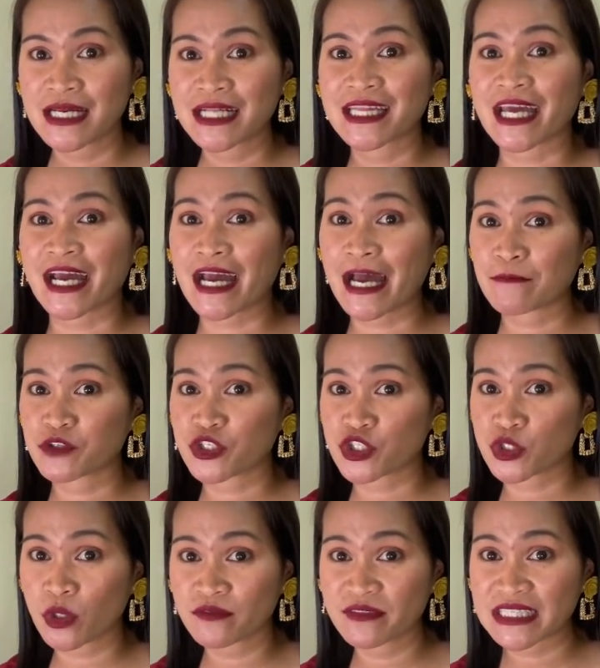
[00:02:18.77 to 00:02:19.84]
The CAPTCHA
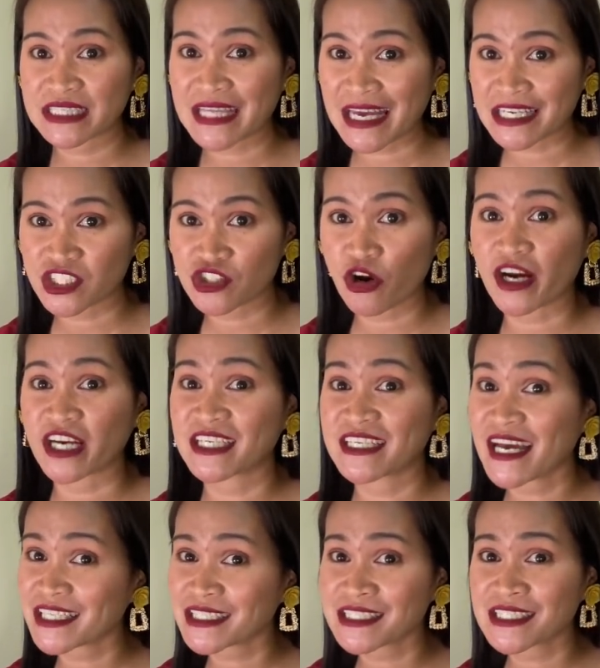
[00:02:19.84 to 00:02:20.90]
solving tasks are
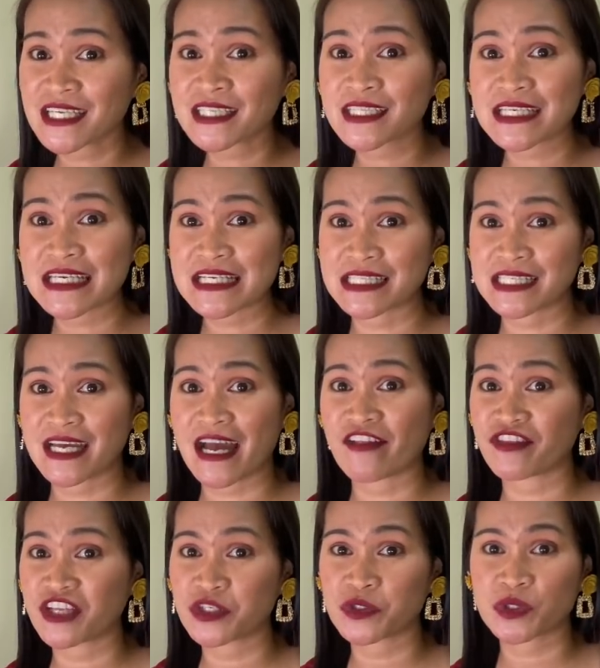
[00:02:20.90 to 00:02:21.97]
not that easy and
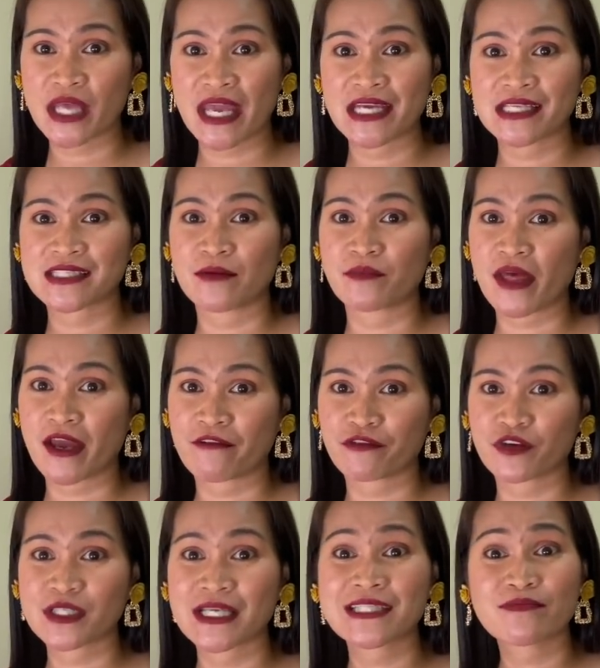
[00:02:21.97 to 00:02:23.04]
they do take some
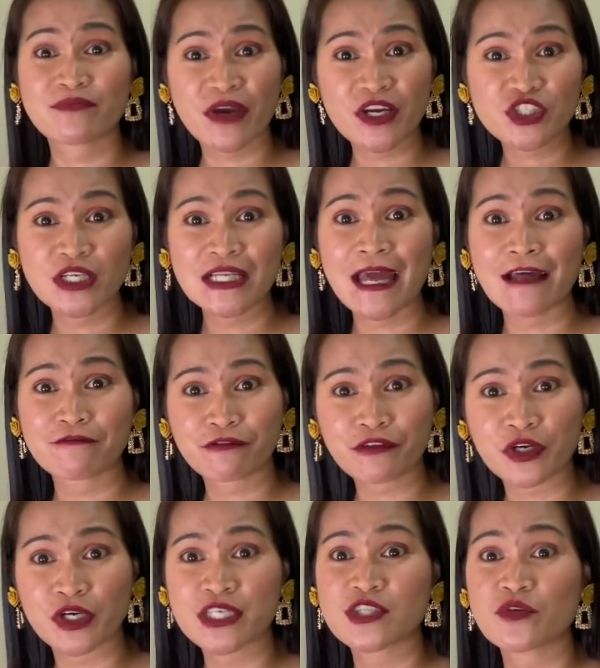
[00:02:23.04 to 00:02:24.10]
effort, especially at
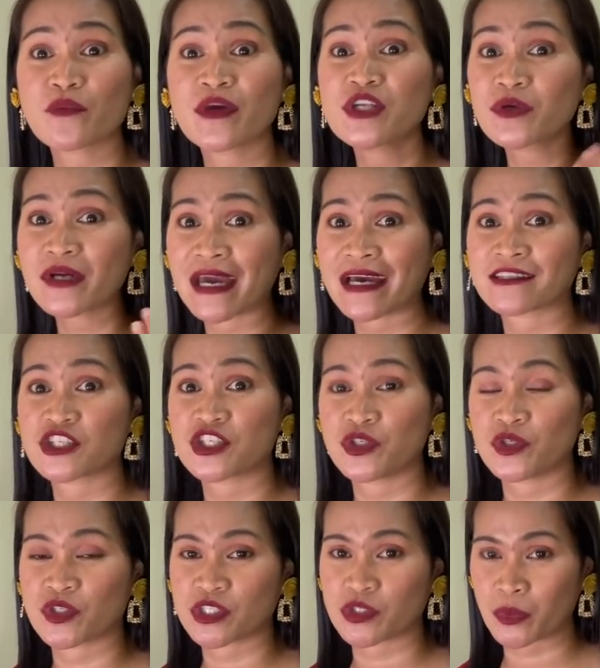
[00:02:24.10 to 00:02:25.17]
first when you get
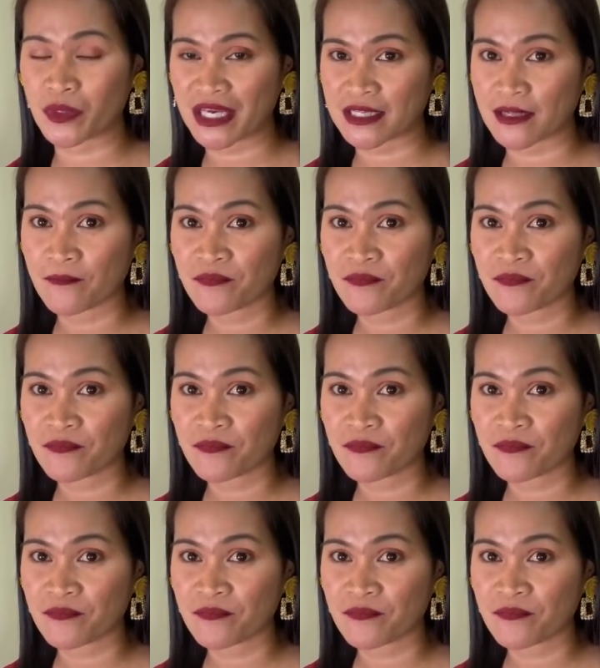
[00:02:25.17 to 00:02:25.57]
used to it.